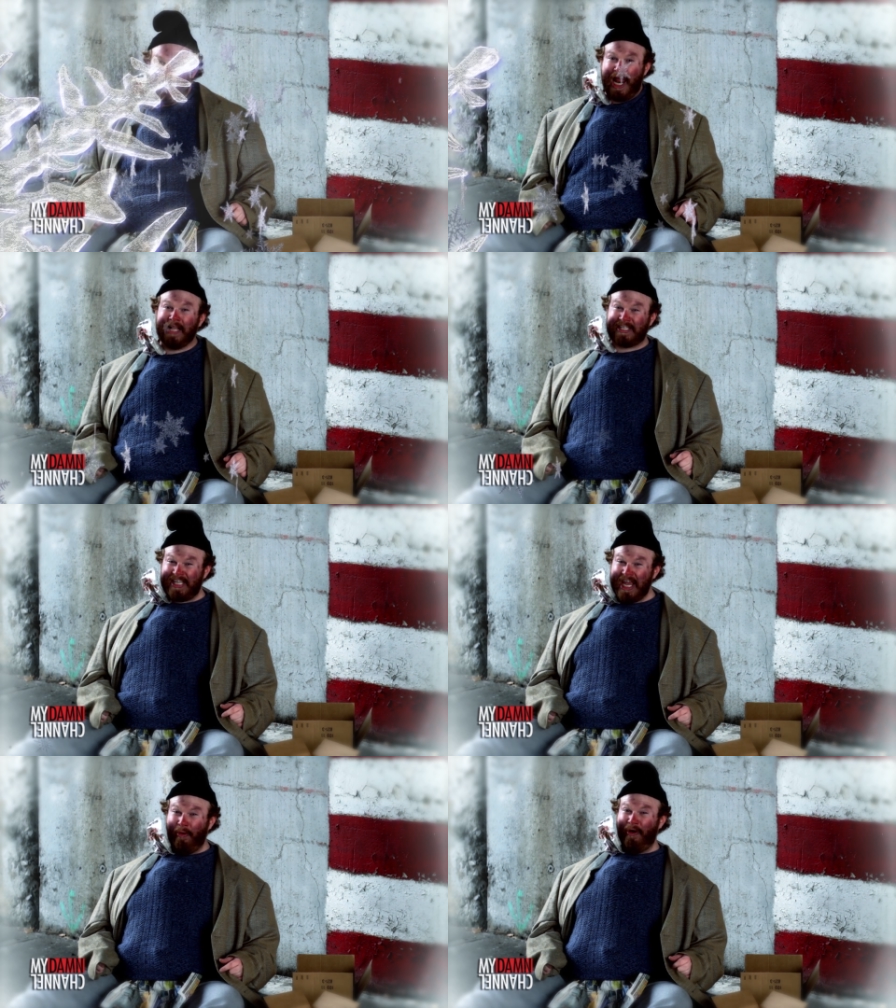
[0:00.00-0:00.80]
Let's
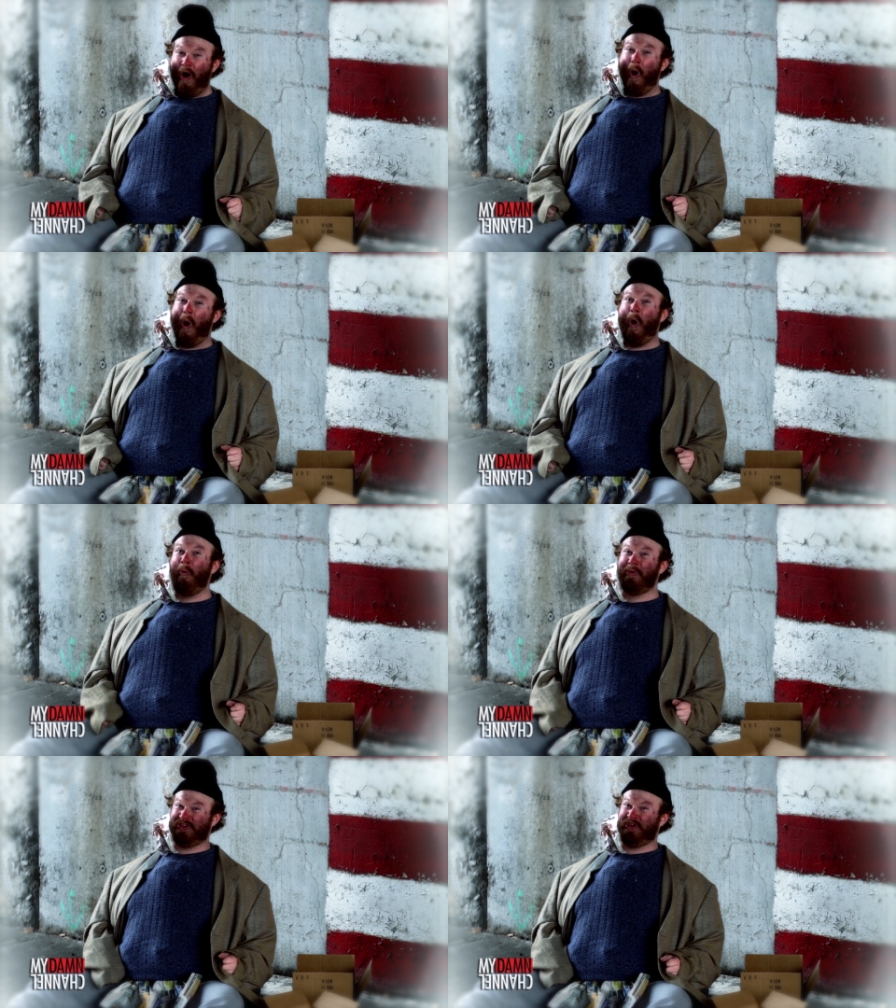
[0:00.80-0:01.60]
see what old
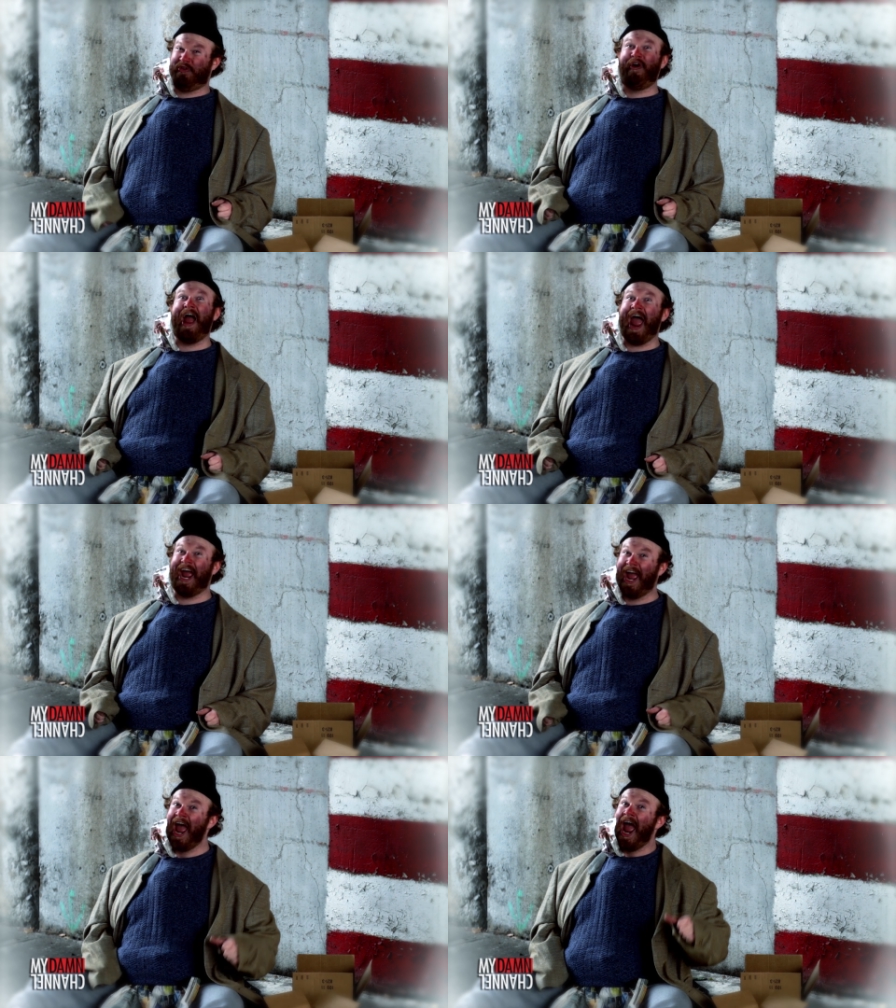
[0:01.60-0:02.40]
homeless
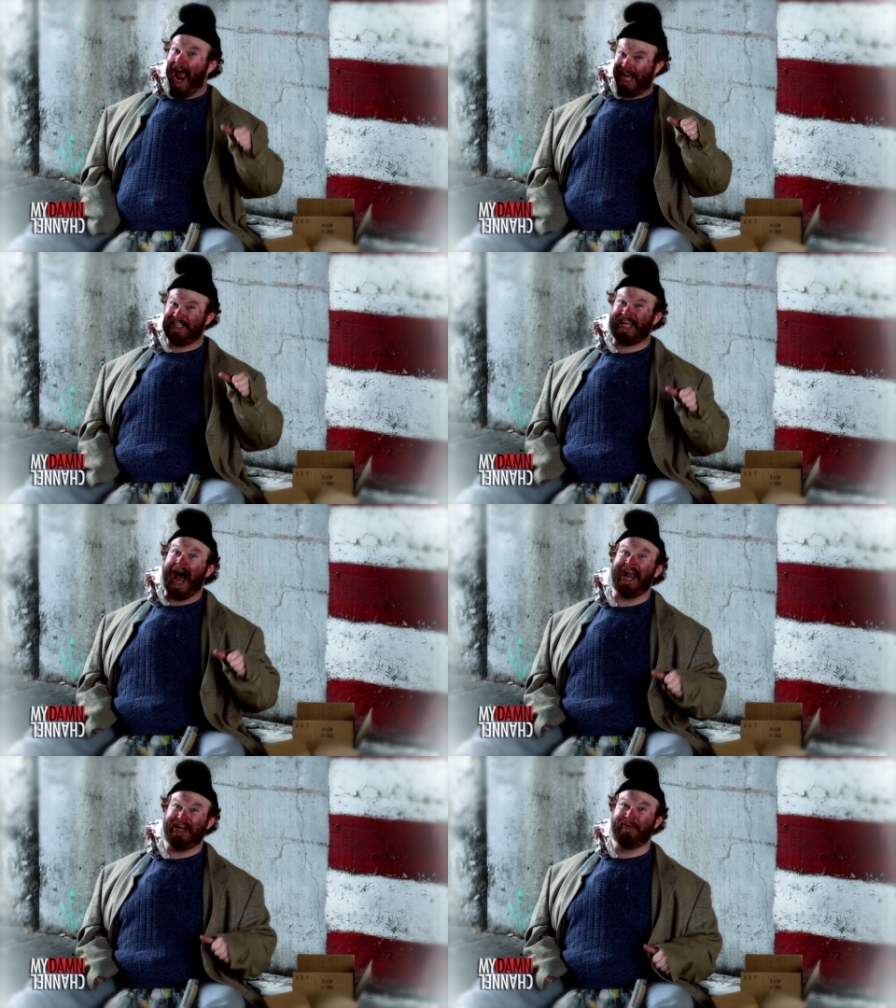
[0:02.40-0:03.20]
Greg has
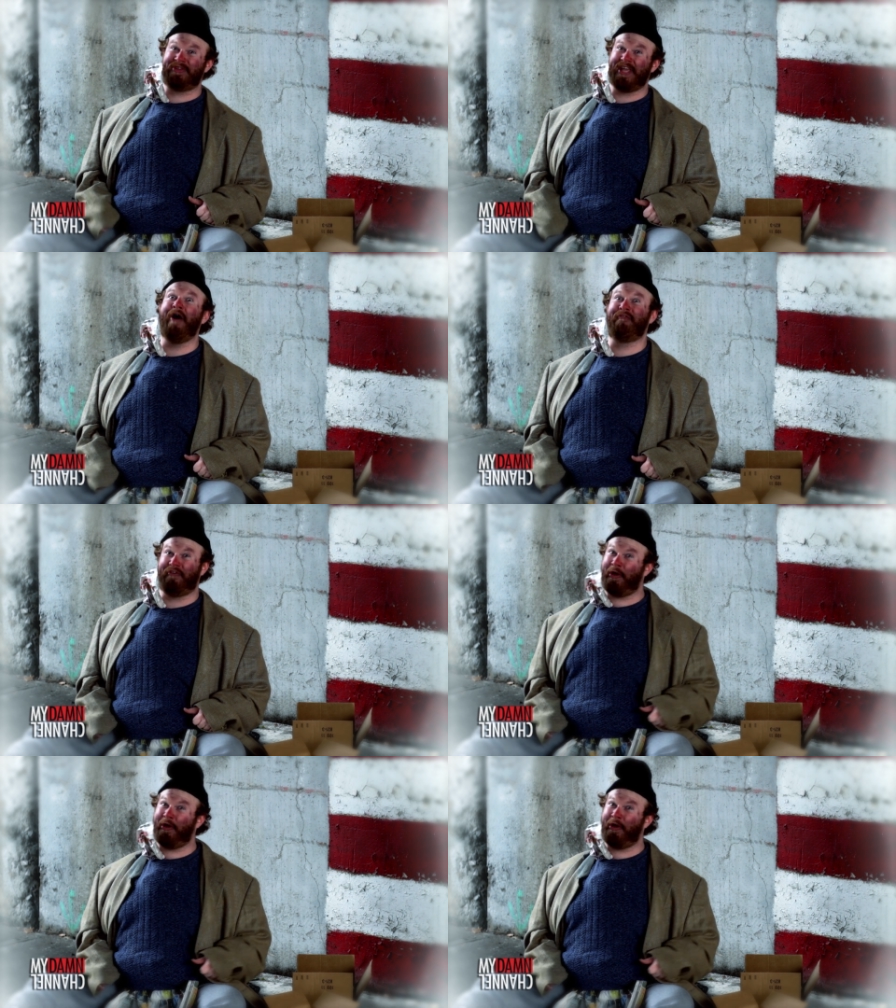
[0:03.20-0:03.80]
gotten himself for